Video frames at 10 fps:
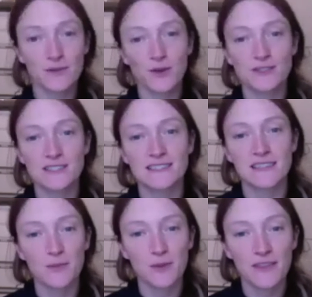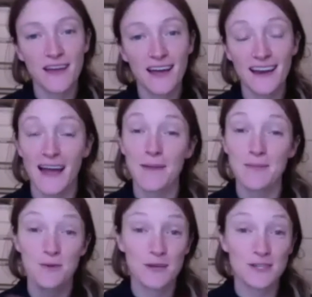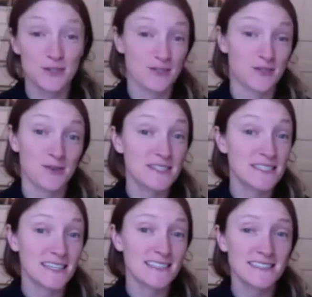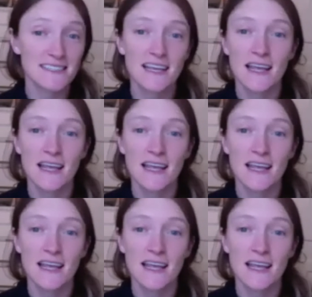for those that celebrate that. Happy winter solstice.